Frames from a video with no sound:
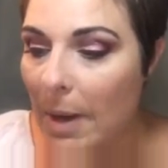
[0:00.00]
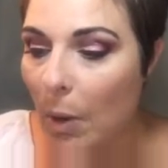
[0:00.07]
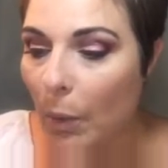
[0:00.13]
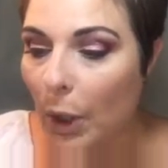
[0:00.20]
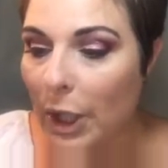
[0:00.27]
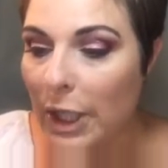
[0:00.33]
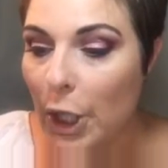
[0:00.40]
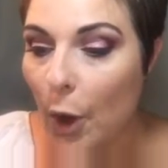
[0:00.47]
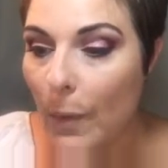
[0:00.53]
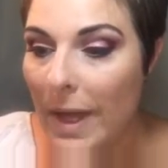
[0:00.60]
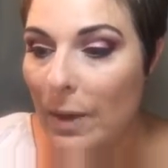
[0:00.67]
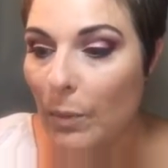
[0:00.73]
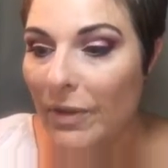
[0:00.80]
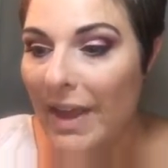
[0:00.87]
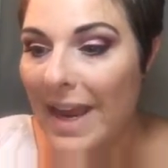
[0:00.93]
We're going to go
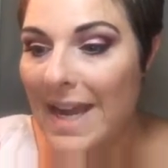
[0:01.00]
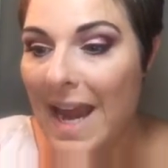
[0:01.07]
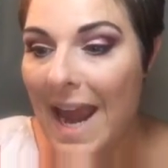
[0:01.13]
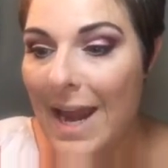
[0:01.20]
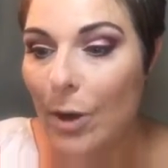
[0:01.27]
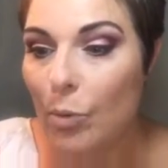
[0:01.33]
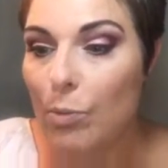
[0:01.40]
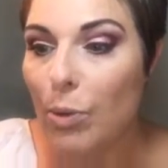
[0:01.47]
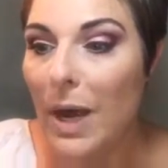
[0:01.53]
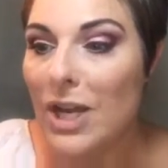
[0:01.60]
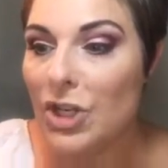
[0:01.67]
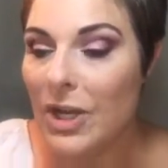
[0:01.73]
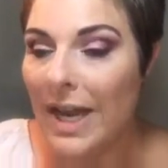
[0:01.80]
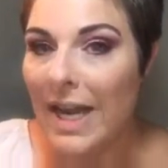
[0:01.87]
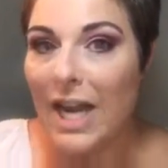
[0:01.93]
in with an angle
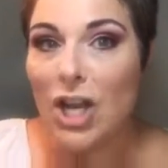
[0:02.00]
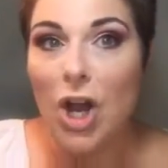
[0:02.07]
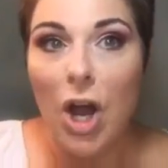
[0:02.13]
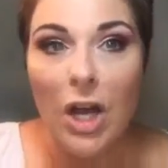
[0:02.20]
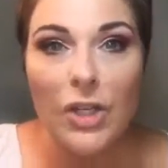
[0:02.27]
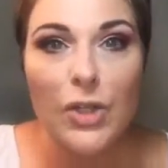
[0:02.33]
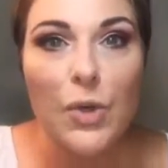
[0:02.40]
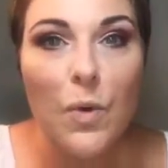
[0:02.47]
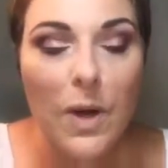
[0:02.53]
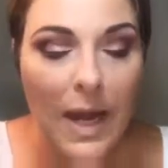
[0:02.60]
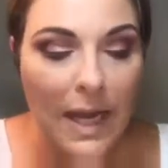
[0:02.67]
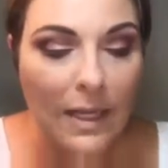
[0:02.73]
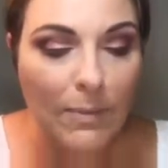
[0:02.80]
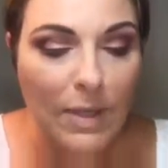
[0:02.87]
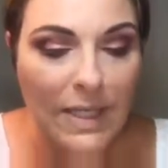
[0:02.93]
brush and a contour,
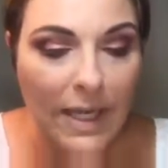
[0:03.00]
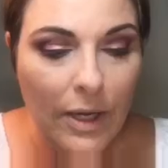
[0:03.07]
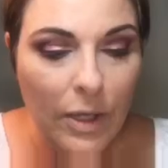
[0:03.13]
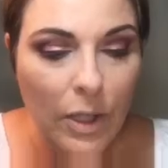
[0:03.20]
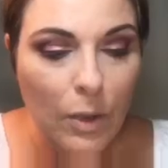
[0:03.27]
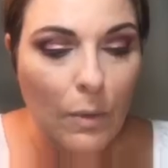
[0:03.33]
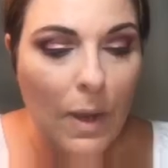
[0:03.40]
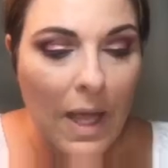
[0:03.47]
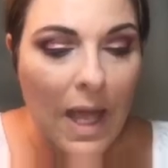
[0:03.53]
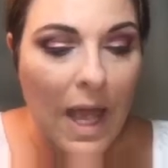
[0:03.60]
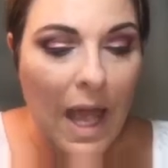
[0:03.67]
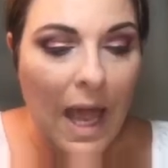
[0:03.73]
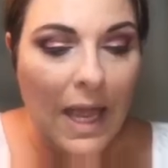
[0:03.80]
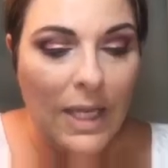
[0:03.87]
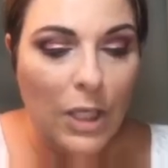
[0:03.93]
and let me tell you,
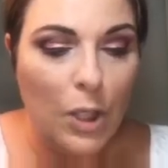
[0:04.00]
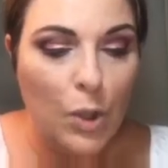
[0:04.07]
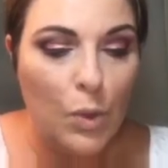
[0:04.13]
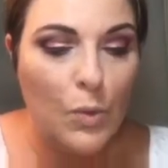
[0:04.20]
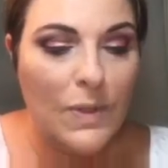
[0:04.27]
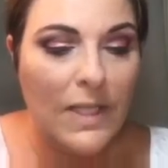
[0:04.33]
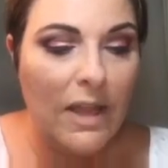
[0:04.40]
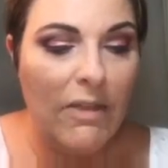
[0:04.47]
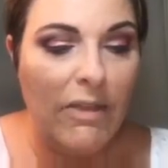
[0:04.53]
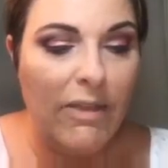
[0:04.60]
I used